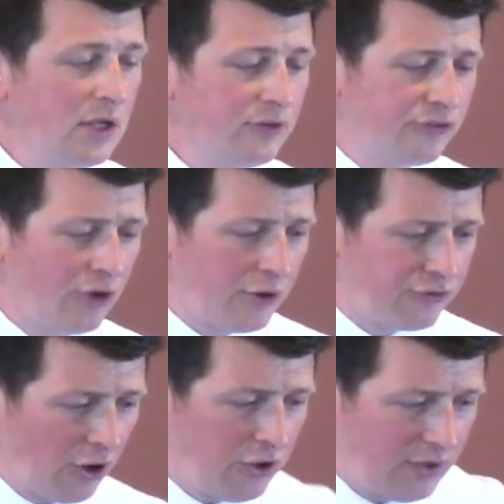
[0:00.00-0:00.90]
It
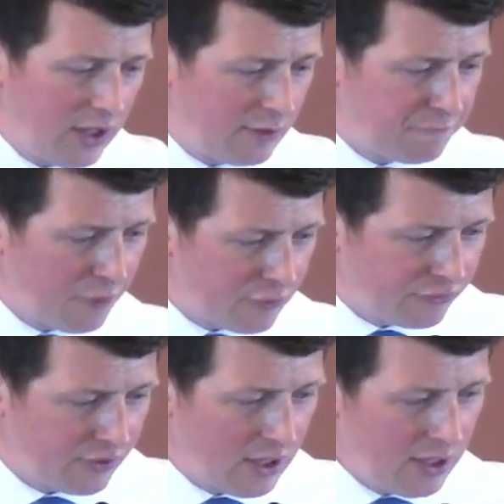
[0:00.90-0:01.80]
starts out in the
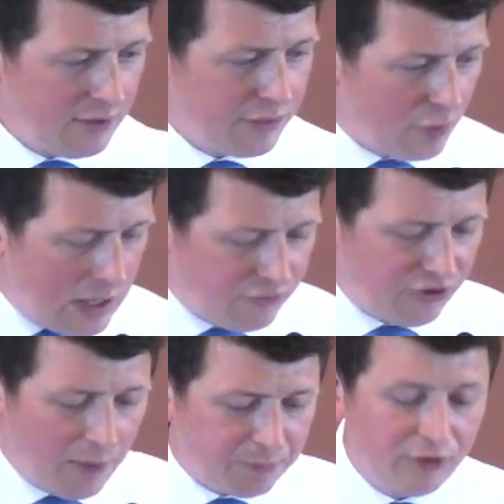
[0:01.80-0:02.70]
first three
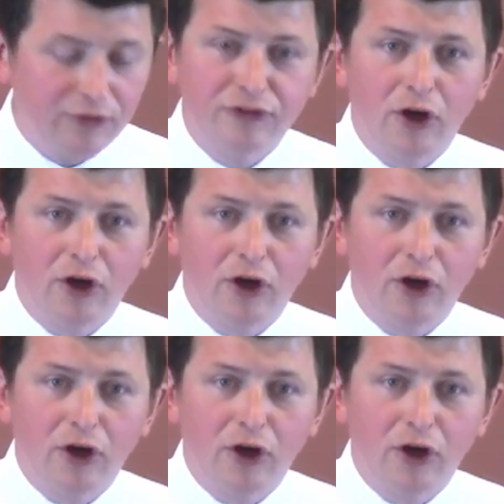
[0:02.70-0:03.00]
chapters